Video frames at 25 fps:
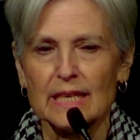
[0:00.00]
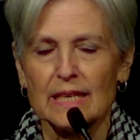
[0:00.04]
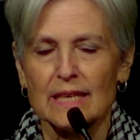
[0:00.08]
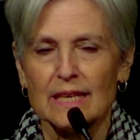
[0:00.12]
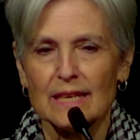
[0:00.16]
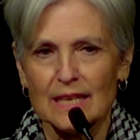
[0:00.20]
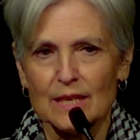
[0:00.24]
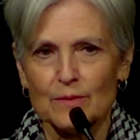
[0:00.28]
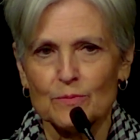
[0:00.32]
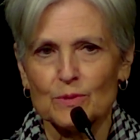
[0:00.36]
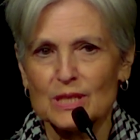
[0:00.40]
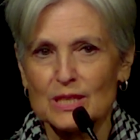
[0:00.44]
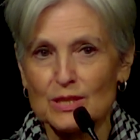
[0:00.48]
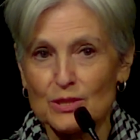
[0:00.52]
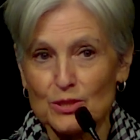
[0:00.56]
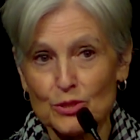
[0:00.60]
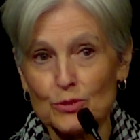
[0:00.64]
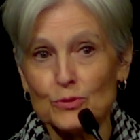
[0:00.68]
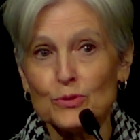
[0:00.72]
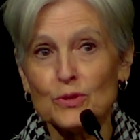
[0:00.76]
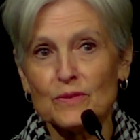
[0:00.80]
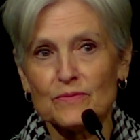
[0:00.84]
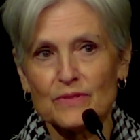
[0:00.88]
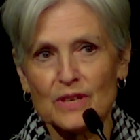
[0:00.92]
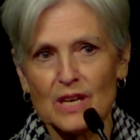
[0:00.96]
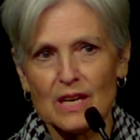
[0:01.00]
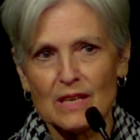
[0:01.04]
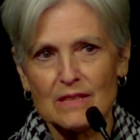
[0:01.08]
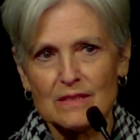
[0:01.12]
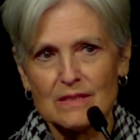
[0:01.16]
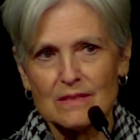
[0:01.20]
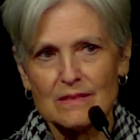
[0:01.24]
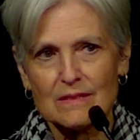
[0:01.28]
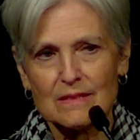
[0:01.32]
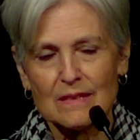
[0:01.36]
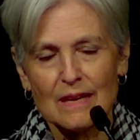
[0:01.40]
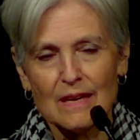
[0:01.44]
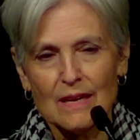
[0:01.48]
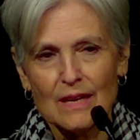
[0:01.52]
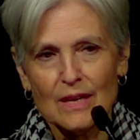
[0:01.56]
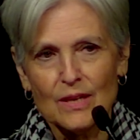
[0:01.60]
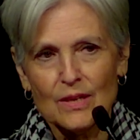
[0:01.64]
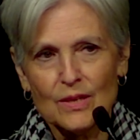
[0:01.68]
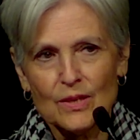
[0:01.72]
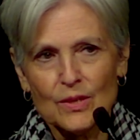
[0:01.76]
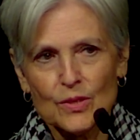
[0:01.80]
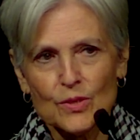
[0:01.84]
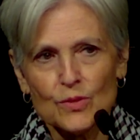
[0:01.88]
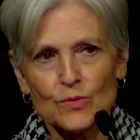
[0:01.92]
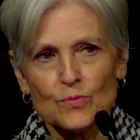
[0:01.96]
It was 2 of us
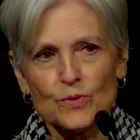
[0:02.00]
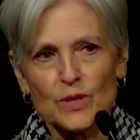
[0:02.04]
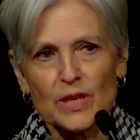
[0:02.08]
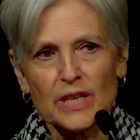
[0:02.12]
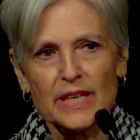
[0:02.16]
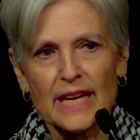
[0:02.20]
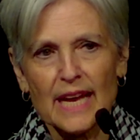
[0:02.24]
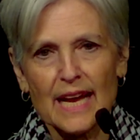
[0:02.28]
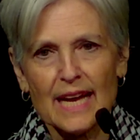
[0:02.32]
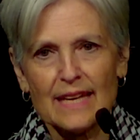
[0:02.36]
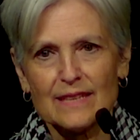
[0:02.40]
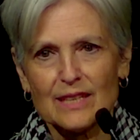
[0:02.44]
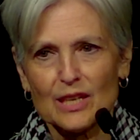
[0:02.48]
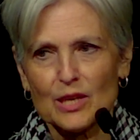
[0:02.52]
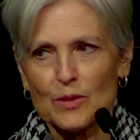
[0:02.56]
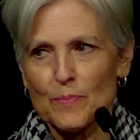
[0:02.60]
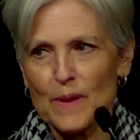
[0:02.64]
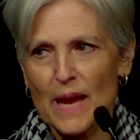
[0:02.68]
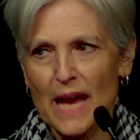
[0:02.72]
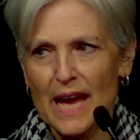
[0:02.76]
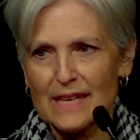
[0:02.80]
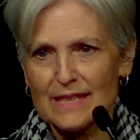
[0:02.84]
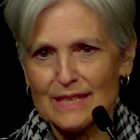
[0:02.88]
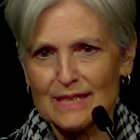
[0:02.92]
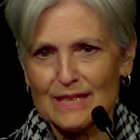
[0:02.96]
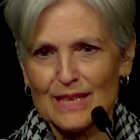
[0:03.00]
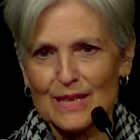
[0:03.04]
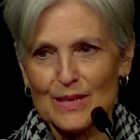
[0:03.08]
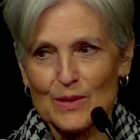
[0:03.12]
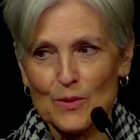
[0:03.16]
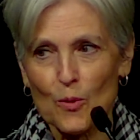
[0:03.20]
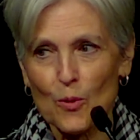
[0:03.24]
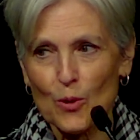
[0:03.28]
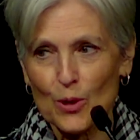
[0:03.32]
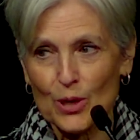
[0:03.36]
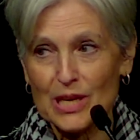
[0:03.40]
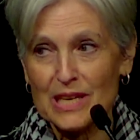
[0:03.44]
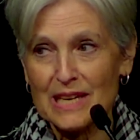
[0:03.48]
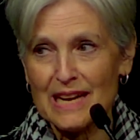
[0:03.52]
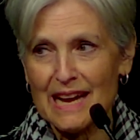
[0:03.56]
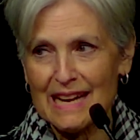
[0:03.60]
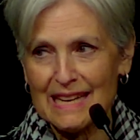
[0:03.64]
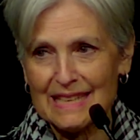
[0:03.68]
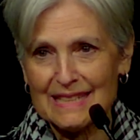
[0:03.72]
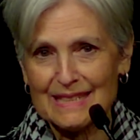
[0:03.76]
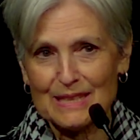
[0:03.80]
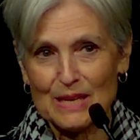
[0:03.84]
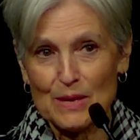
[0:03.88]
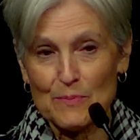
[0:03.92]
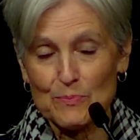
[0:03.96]
who really had the capacity to
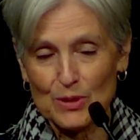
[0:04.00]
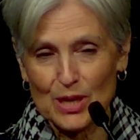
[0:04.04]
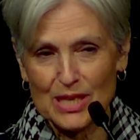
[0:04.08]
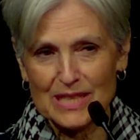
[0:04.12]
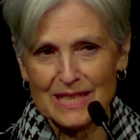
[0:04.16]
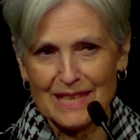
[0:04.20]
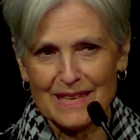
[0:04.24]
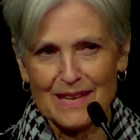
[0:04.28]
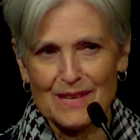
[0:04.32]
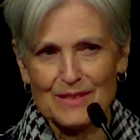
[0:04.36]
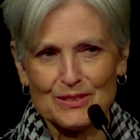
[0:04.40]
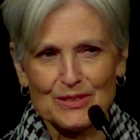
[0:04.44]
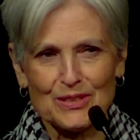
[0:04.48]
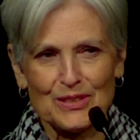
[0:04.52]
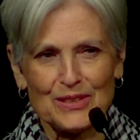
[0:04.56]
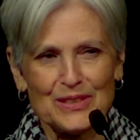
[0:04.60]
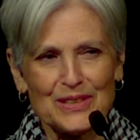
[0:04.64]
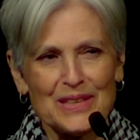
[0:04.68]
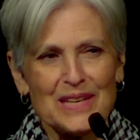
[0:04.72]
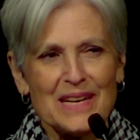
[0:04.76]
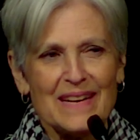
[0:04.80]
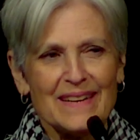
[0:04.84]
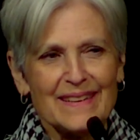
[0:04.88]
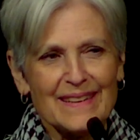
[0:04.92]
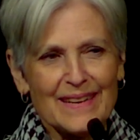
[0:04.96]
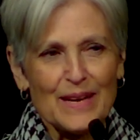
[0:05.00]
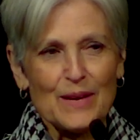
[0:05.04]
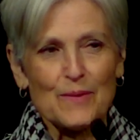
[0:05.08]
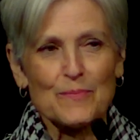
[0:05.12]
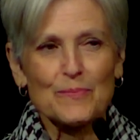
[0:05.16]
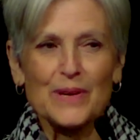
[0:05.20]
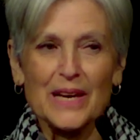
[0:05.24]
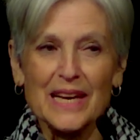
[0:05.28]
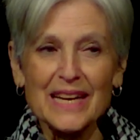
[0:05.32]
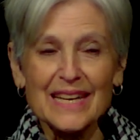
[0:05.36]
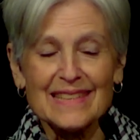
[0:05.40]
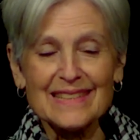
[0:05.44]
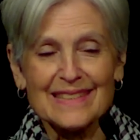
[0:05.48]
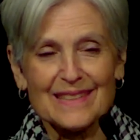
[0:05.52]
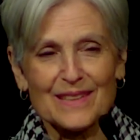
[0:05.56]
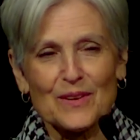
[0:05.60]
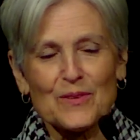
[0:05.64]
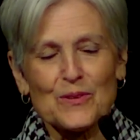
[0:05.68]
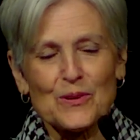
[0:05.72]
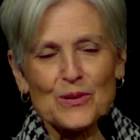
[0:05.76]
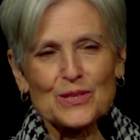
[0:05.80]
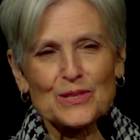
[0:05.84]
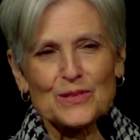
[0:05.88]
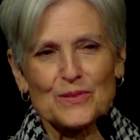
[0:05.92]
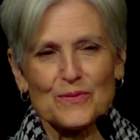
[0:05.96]
organize a presidential campaign in the
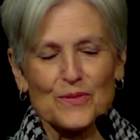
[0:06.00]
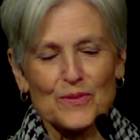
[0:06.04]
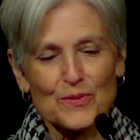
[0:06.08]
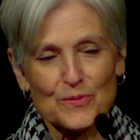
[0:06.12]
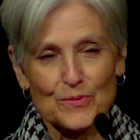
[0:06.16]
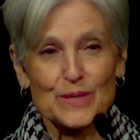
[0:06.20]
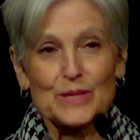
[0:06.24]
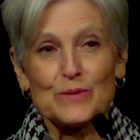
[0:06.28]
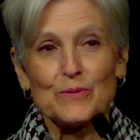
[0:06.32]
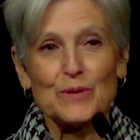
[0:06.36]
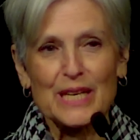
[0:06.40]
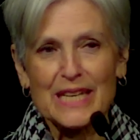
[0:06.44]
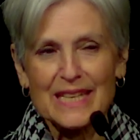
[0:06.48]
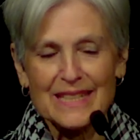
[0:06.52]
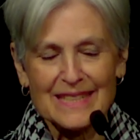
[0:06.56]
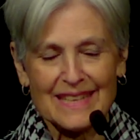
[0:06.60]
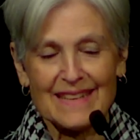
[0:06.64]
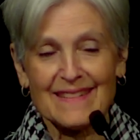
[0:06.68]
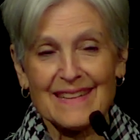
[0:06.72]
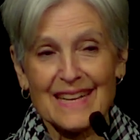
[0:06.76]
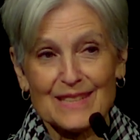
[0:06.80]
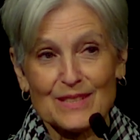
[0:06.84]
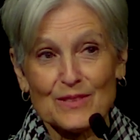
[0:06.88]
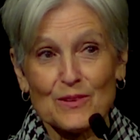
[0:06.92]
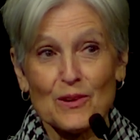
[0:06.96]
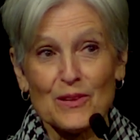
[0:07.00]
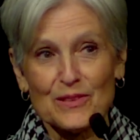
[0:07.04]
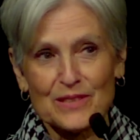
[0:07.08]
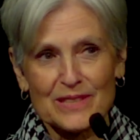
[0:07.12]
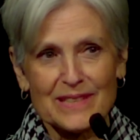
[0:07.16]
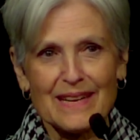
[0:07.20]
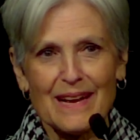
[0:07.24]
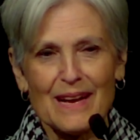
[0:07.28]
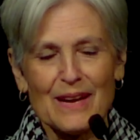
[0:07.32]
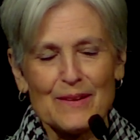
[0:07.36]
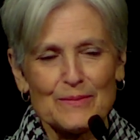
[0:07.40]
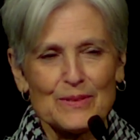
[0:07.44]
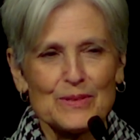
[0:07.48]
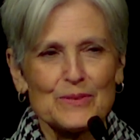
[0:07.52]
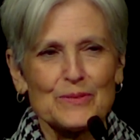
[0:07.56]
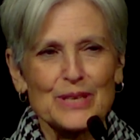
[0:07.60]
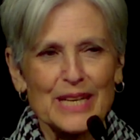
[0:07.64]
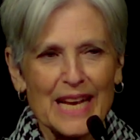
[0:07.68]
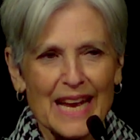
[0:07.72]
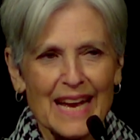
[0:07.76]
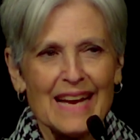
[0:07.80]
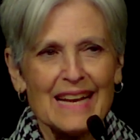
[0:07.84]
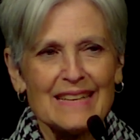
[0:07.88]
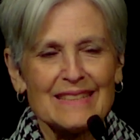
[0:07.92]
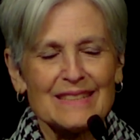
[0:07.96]
course of 3 weeks, and that's all the time that we
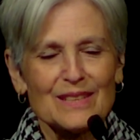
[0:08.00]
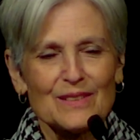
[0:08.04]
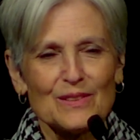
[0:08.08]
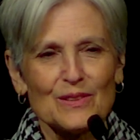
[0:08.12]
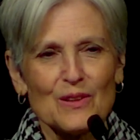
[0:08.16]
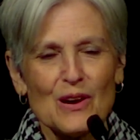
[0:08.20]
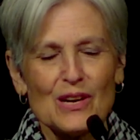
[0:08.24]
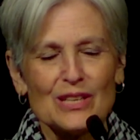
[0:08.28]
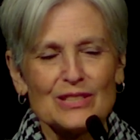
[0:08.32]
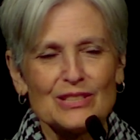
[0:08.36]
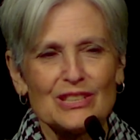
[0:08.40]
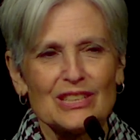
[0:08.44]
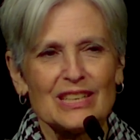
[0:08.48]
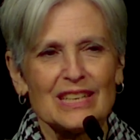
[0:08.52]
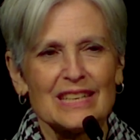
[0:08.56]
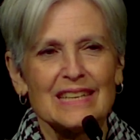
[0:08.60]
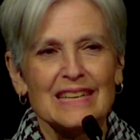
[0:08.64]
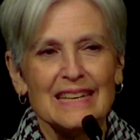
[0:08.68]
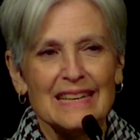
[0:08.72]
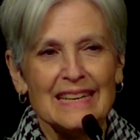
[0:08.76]
had to launch it.